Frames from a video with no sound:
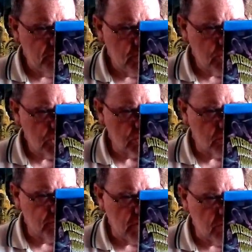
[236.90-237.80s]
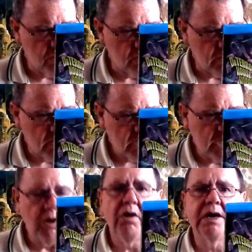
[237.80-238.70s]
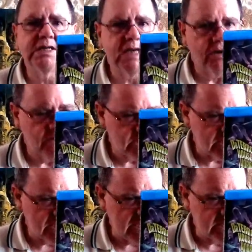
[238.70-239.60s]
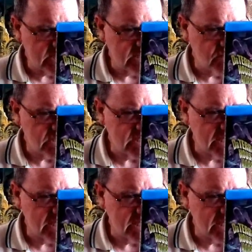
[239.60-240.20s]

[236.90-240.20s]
futures unfold an architect returns to his,